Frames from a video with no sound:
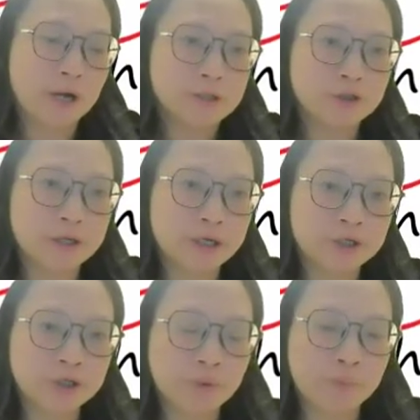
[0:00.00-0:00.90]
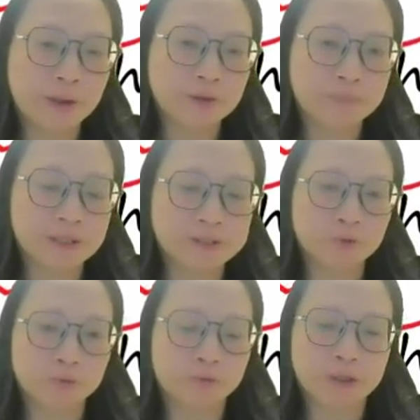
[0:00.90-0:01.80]
So the initial momentum is
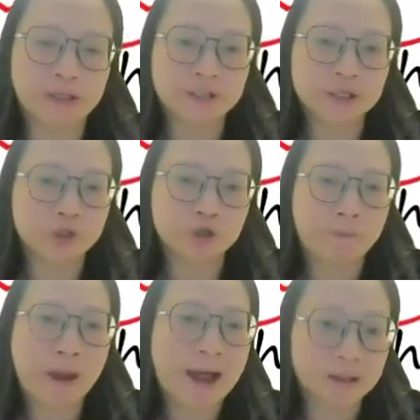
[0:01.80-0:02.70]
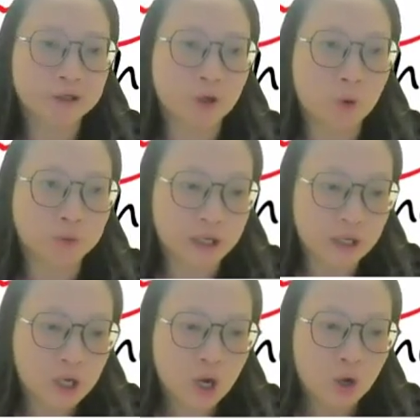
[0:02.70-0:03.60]
related to pallet
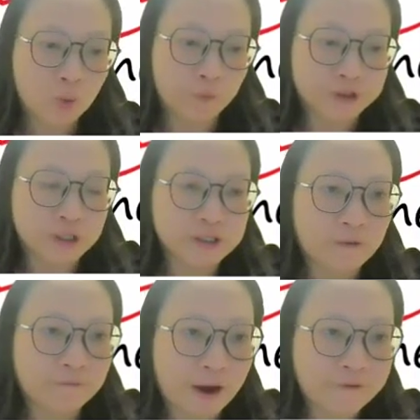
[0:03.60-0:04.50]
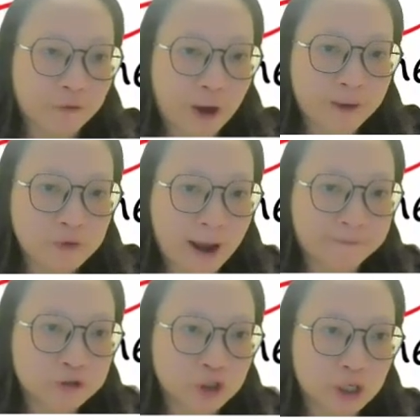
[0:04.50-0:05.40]
only, which is 5 gram. You
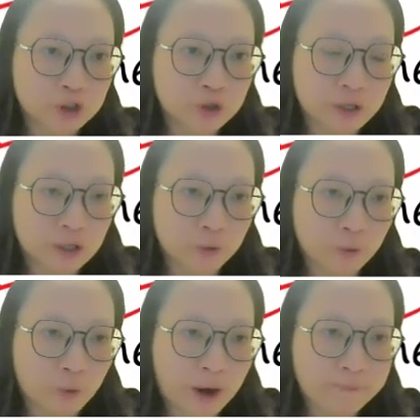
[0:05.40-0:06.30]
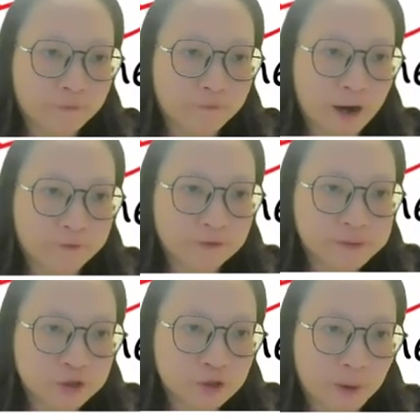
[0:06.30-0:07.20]
have to change to kilogram, 5
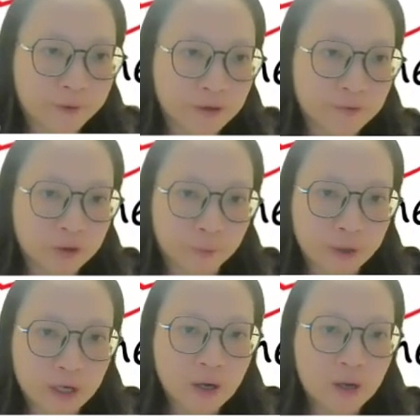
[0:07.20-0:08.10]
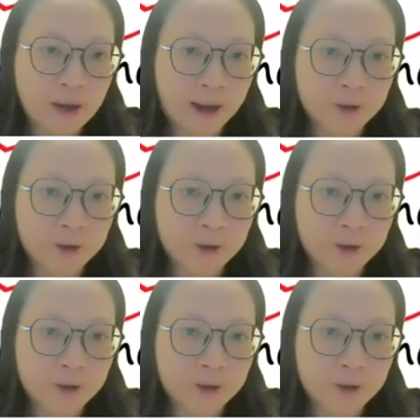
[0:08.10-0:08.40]
times 10 to the power negative 3.